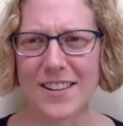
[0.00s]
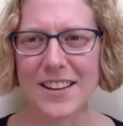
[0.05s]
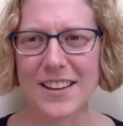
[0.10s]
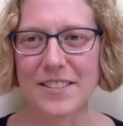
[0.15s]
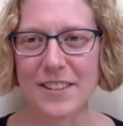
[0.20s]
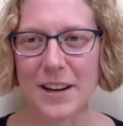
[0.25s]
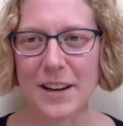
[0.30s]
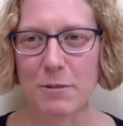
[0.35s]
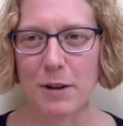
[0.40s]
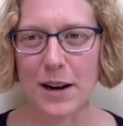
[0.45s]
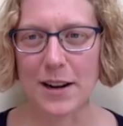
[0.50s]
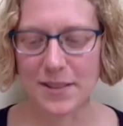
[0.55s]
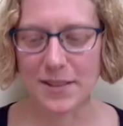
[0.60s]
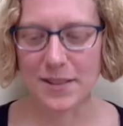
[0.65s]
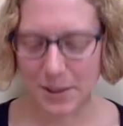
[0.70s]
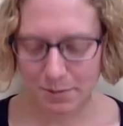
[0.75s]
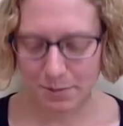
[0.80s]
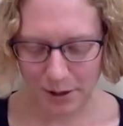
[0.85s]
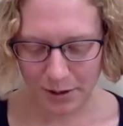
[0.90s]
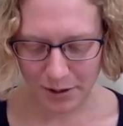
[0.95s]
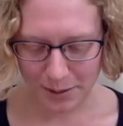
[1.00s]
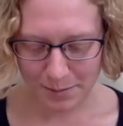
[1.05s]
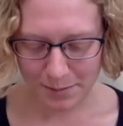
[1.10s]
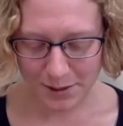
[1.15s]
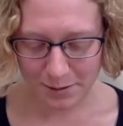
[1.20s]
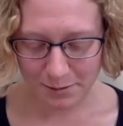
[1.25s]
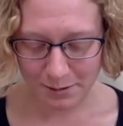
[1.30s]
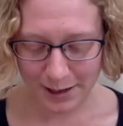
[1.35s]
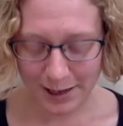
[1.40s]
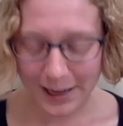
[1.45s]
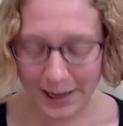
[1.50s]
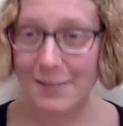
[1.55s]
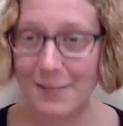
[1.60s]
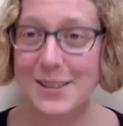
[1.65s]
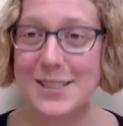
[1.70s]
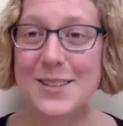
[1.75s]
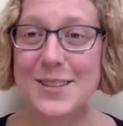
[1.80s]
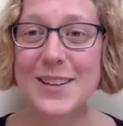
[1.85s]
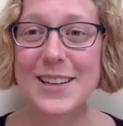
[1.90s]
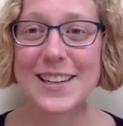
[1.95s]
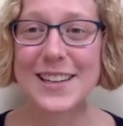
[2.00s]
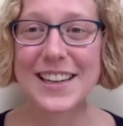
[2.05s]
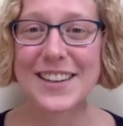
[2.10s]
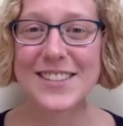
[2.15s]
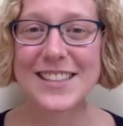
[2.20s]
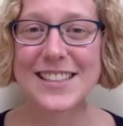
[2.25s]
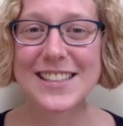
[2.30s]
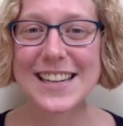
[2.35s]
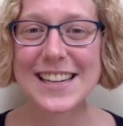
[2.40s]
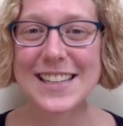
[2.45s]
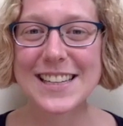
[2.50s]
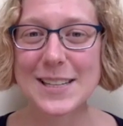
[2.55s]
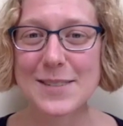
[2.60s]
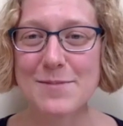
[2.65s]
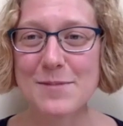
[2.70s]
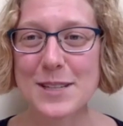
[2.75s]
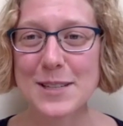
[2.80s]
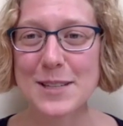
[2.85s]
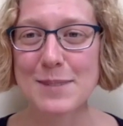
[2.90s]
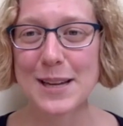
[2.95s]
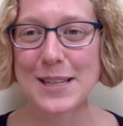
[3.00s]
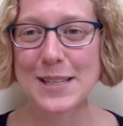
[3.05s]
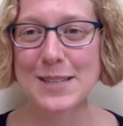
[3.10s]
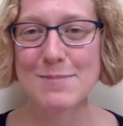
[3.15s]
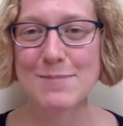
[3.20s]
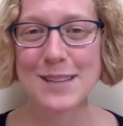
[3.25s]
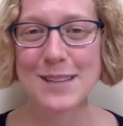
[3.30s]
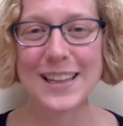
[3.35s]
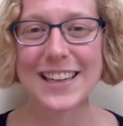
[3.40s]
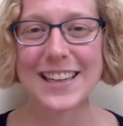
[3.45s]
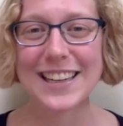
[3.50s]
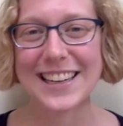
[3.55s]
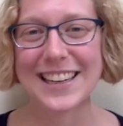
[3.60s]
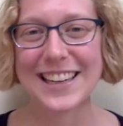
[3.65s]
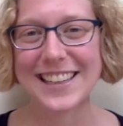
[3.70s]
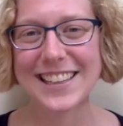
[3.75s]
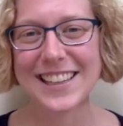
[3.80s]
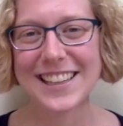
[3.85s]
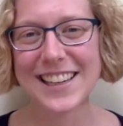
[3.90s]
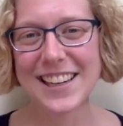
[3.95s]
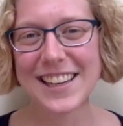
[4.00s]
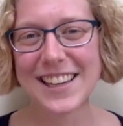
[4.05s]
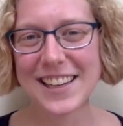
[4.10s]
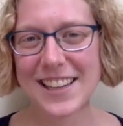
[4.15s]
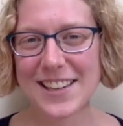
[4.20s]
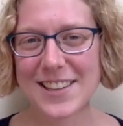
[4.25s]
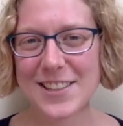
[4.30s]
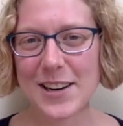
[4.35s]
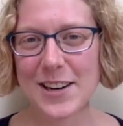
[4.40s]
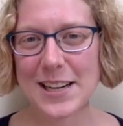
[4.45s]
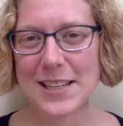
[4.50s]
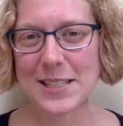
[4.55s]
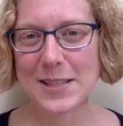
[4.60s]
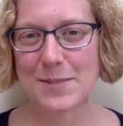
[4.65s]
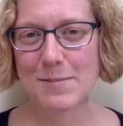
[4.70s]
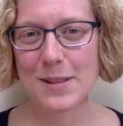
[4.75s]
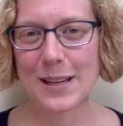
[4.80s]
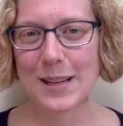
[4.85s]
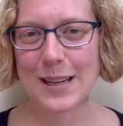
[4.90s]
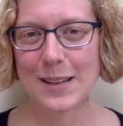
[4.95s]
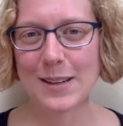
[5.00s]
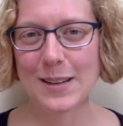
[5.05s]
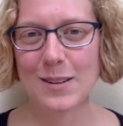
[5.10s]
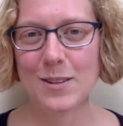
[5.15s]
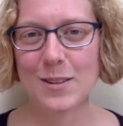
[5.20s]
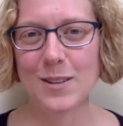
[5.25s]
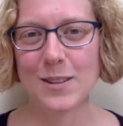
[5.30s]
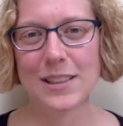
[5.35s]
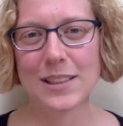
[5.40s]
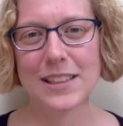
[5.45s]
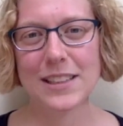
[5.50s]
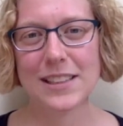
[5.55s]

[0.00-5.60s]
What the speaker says: that if I wanted this program to work, I was going to have to take some responsibility and try something new.